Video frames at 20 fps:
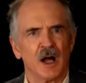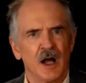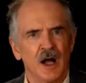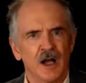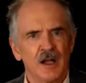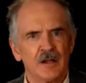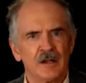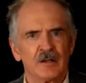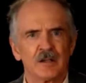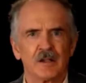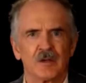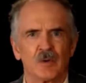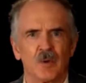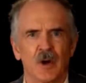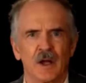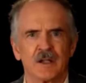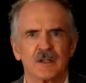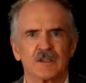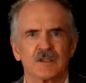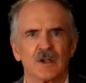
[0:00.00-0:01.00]
higher than
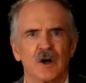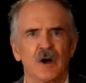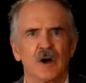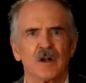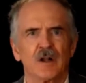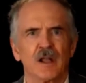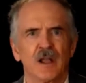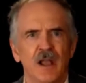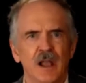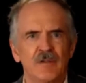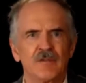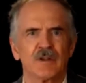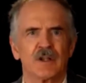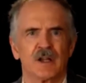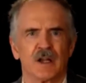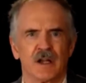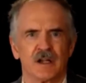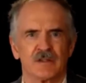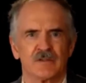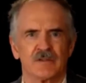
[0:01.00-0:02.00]
whites on every
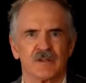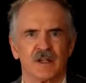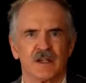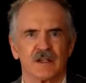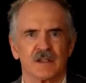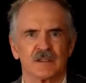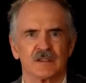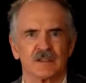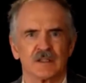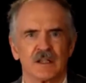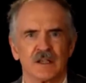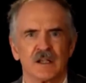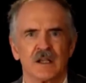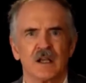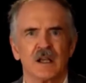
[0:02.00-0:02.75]
kind of test.